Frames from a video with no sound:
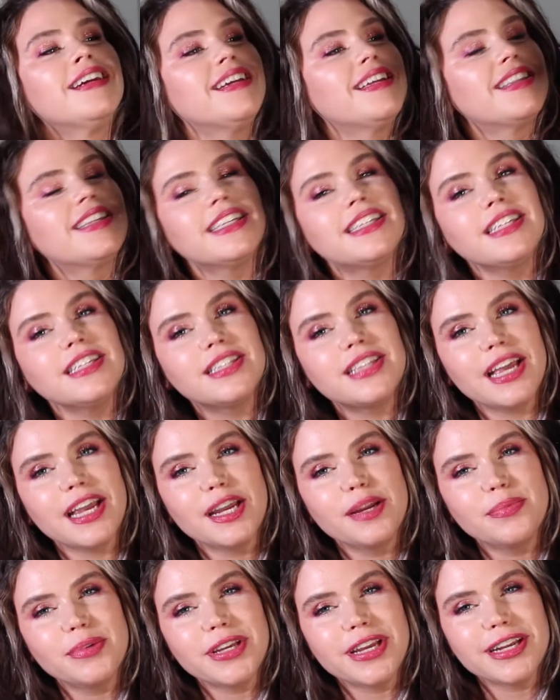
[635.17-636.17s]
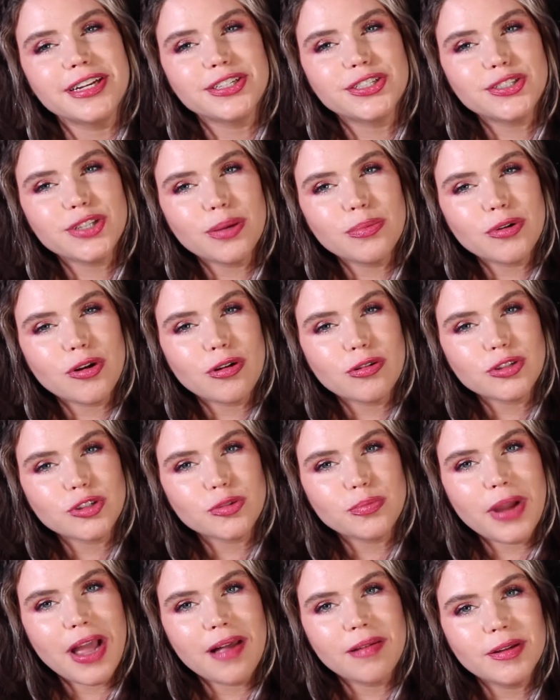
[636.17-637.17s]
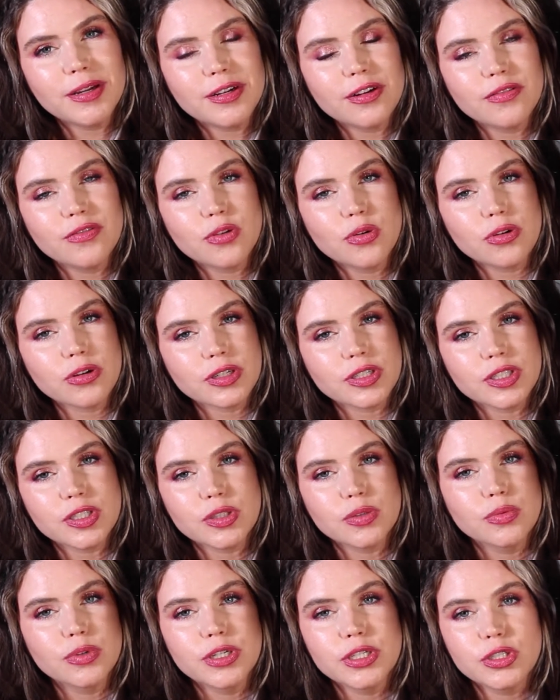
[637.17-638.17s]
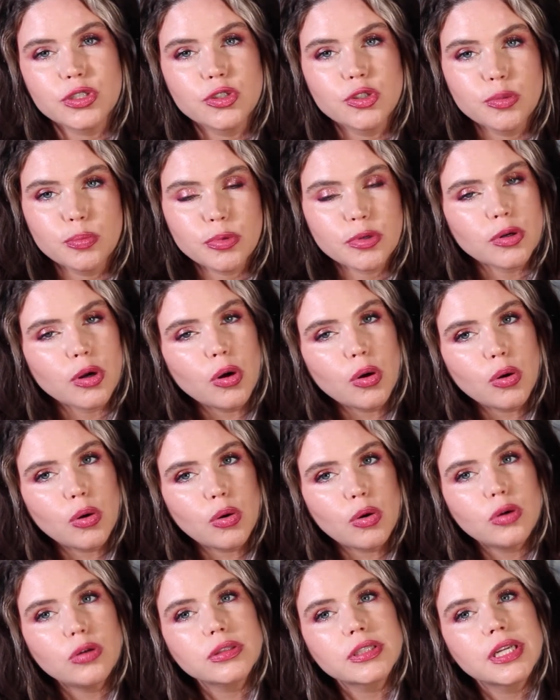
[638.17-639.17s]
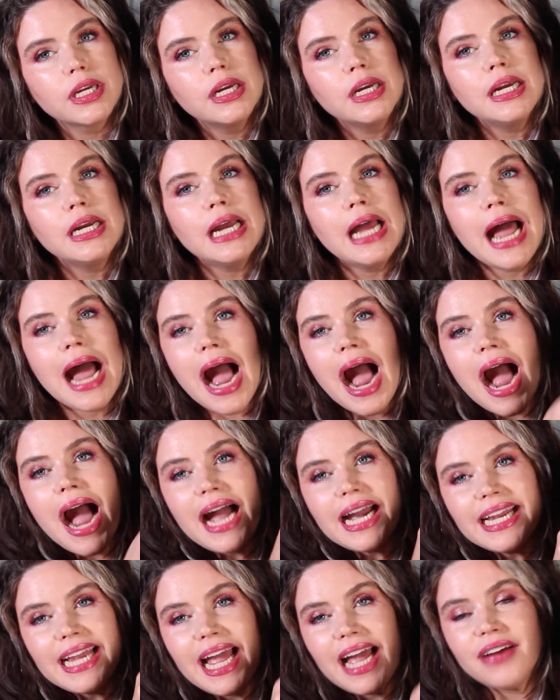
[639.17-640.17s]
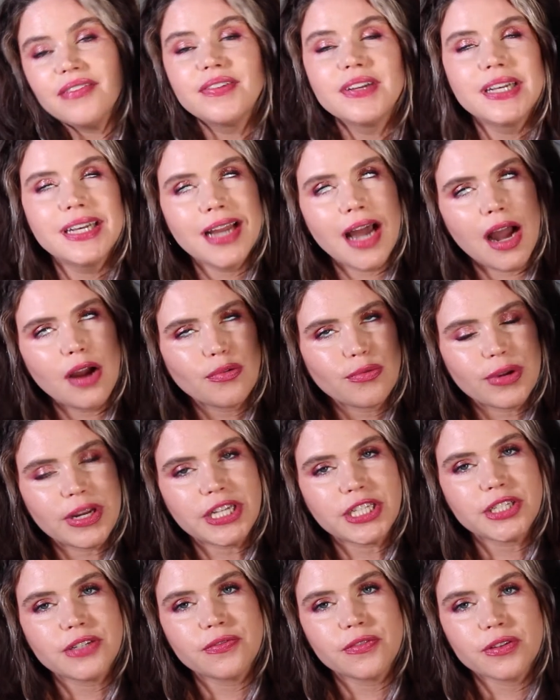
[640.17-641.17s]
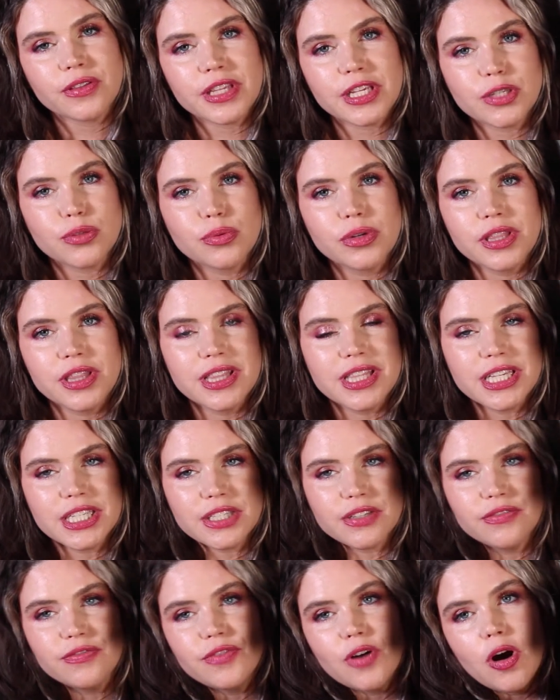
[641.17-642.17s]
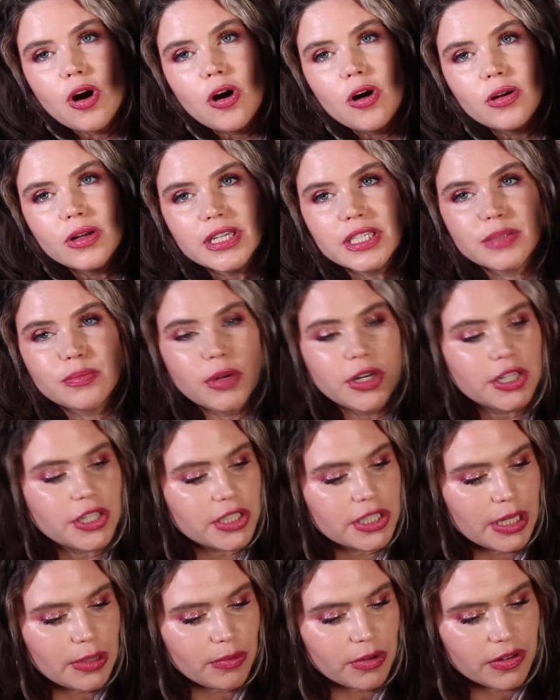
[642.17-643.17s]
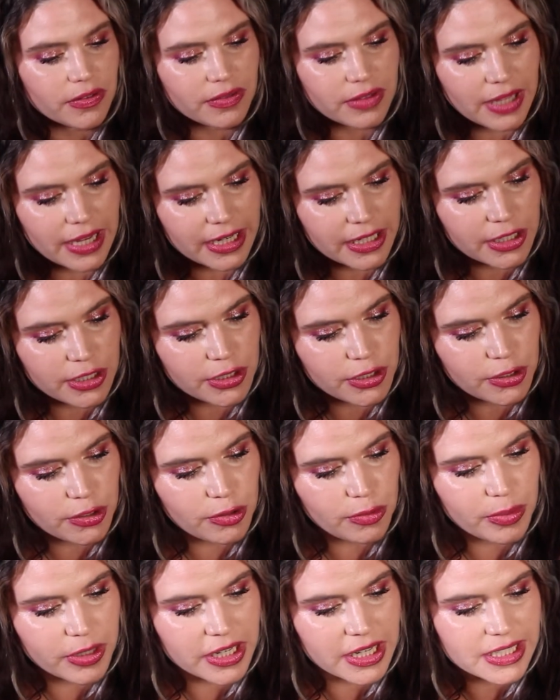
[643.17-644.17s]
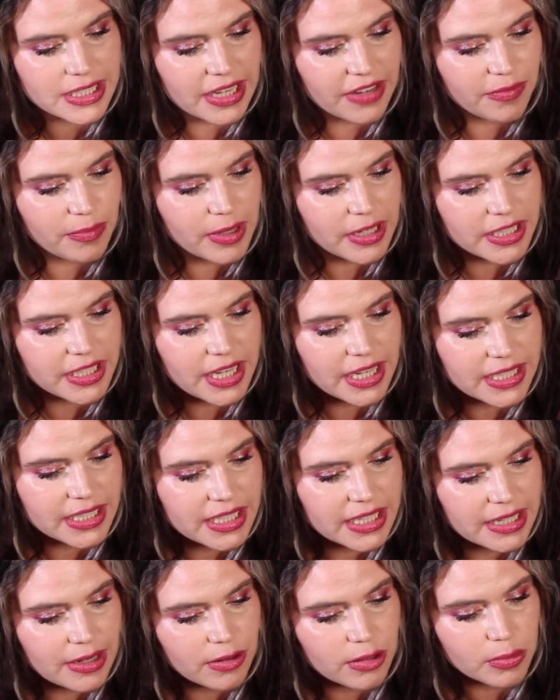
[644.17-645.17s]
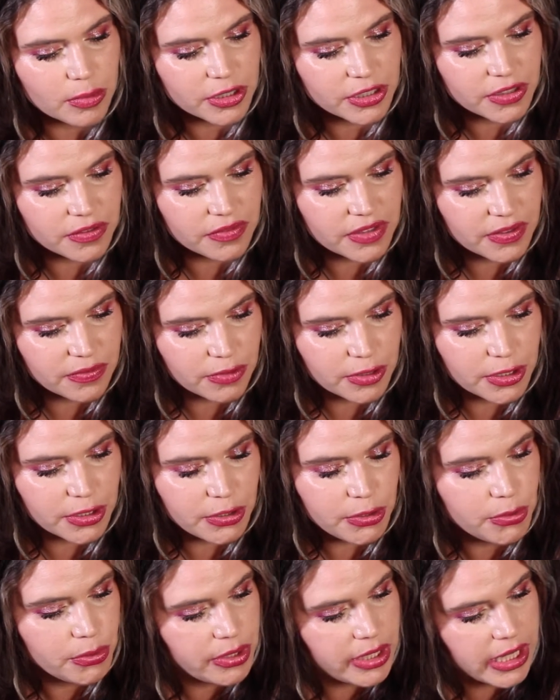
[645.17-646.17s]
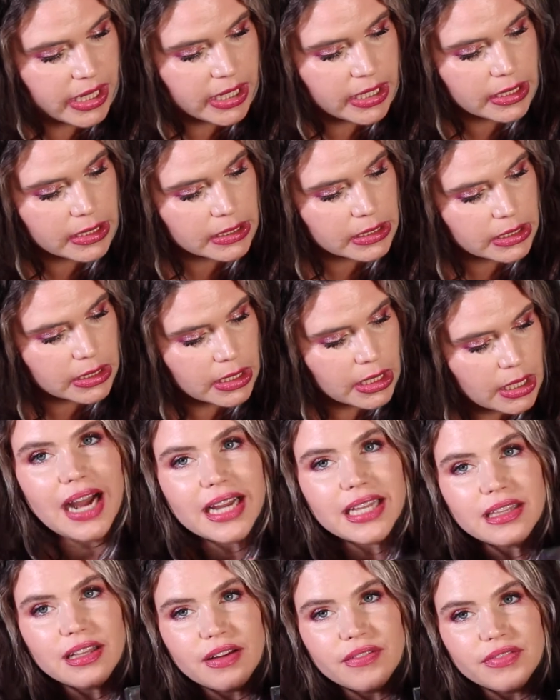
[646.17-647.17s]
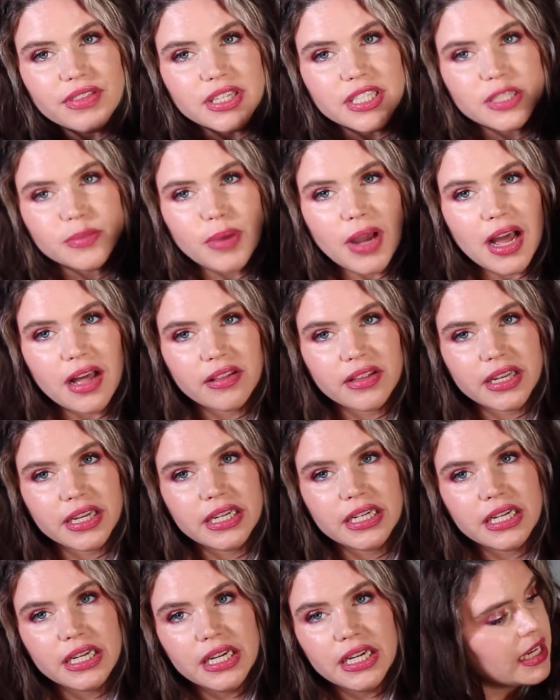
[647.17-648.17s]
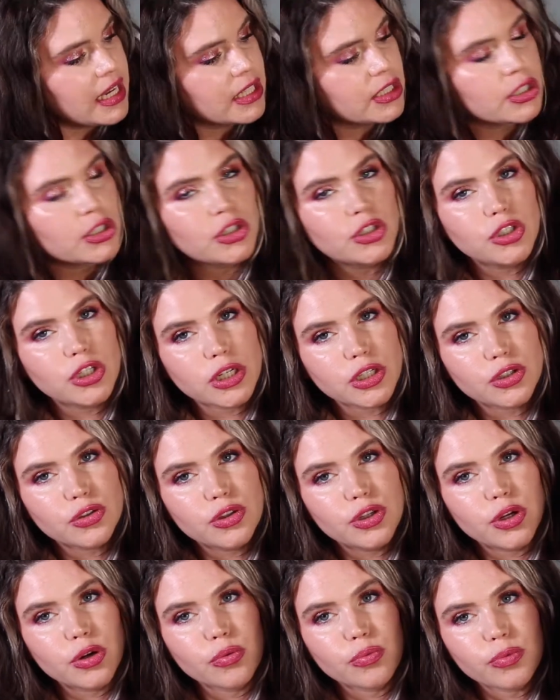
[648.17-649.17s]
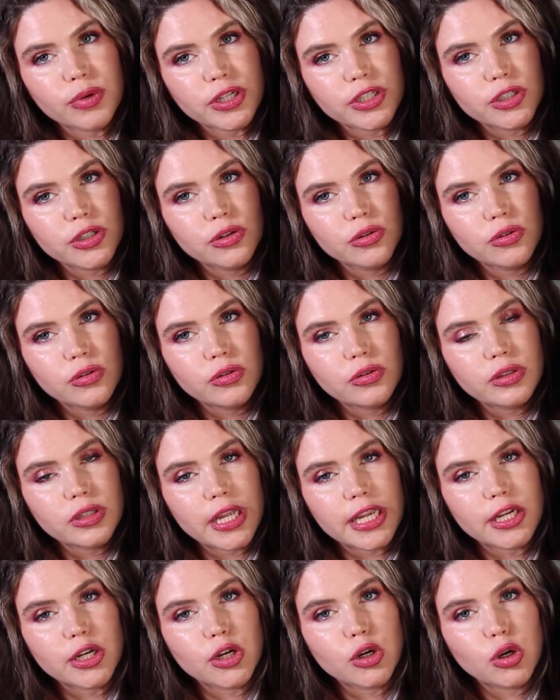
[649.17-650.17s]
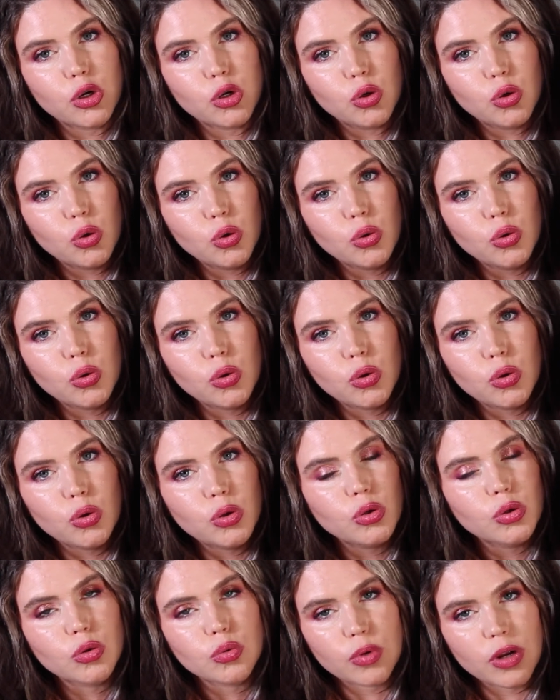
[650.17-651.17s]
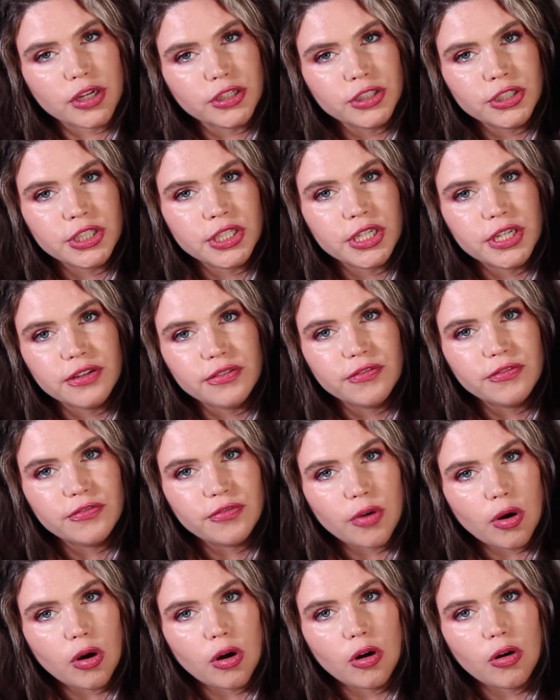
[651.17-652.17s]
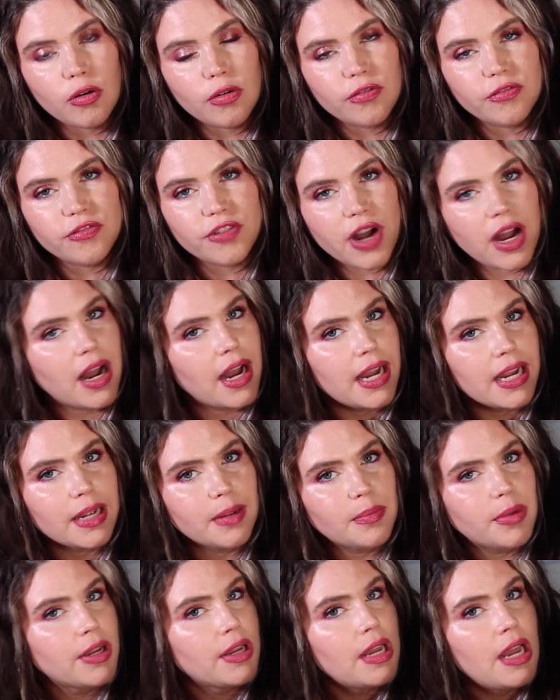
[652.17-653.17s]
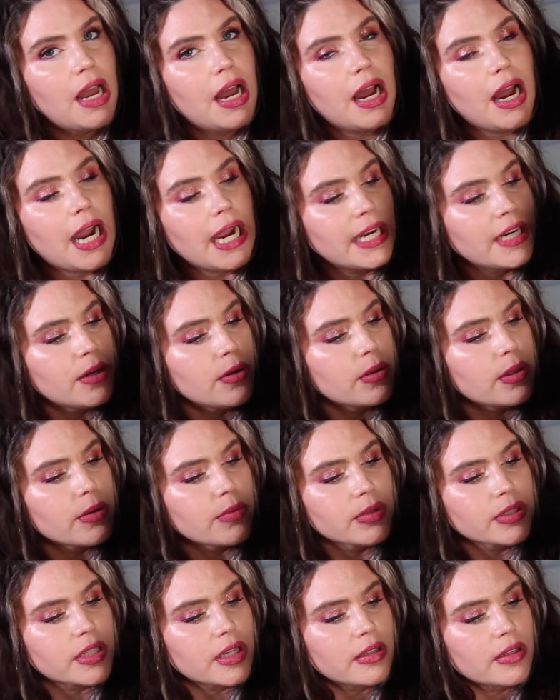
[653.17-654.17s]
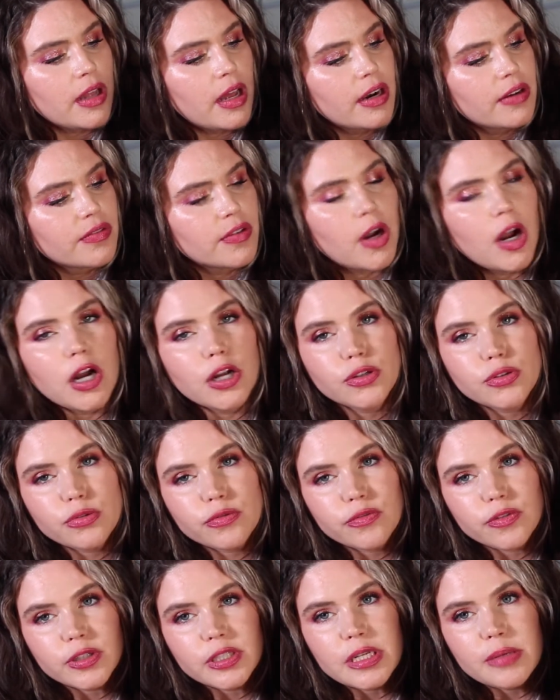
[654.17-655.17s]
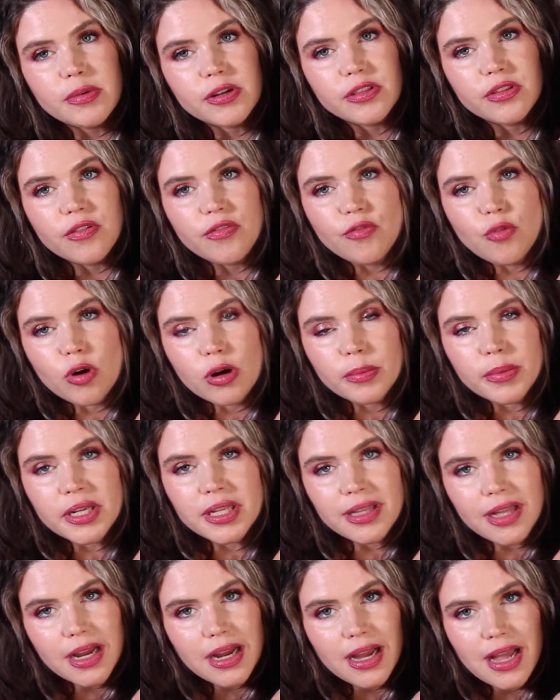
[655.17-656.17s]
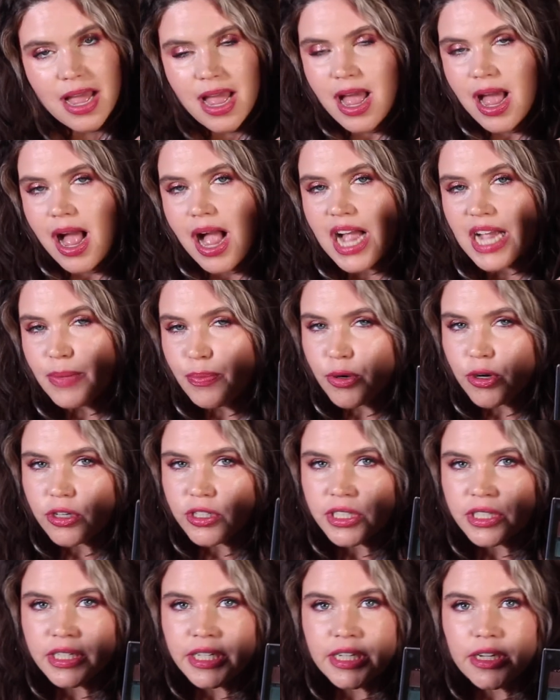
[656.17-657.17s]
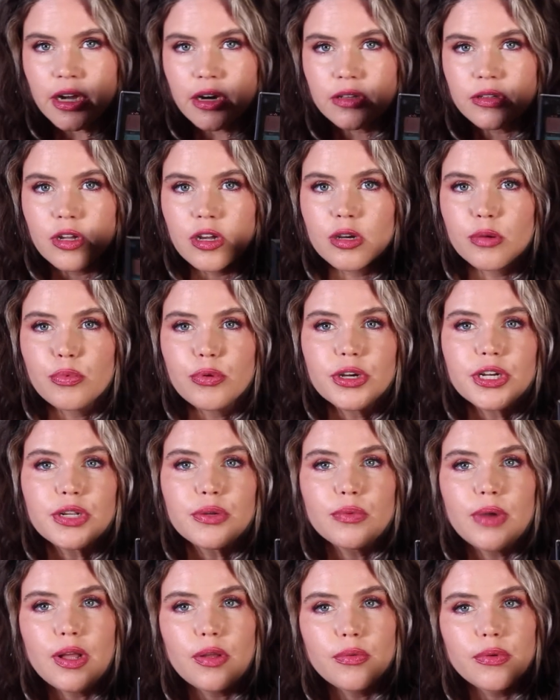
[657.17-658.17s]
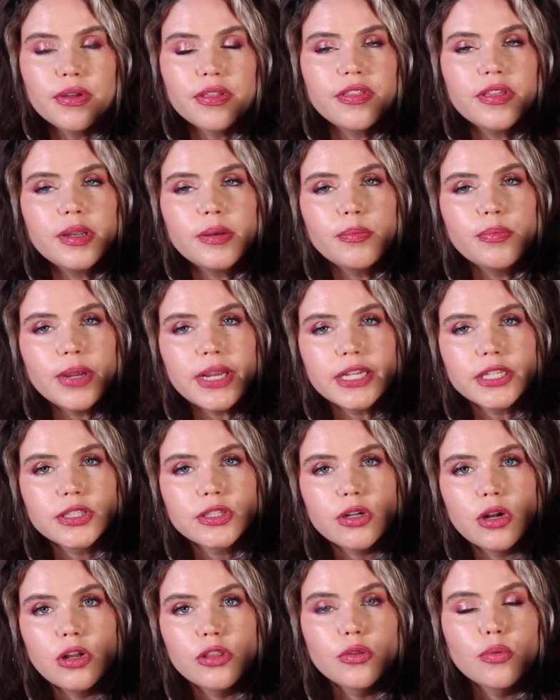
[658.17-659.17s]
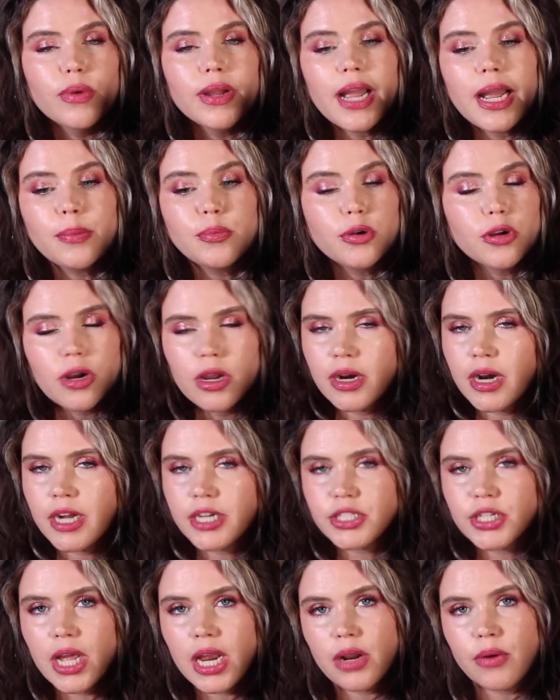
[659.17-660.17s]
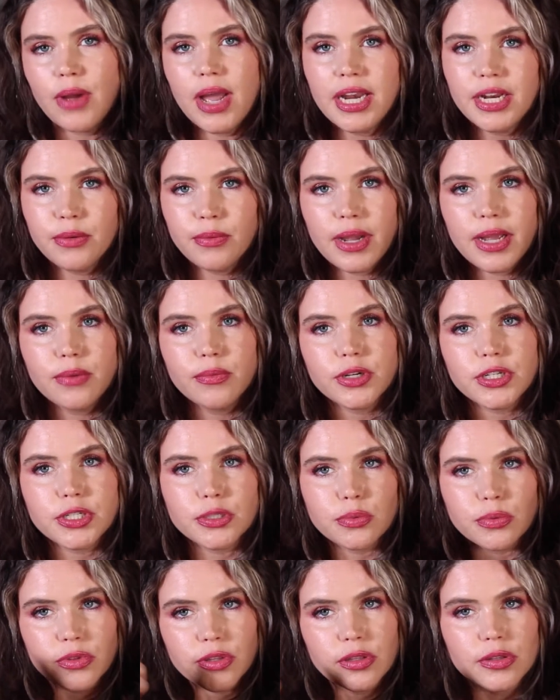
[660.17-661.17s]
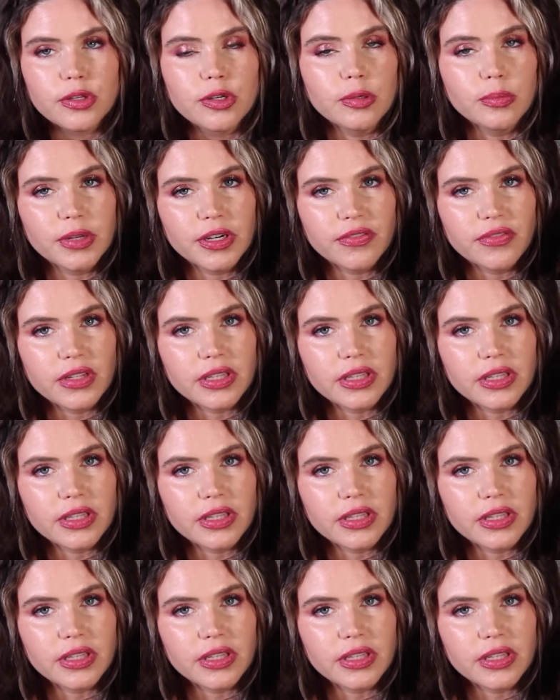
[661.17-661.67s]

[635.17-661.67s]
This is the ABH Subculture palette. Of course, this one is super old. I have not reached for this one this fall as much as I would have liked to because I've been testing out a bunch of different new things. I love this palette. It's just the original, like, cool, grungy fall vibe. I know there was a lot of controversy about the formula. I personally got along pretty well with it based on the way I put on eyeshadow anyway, which is with a little bit of a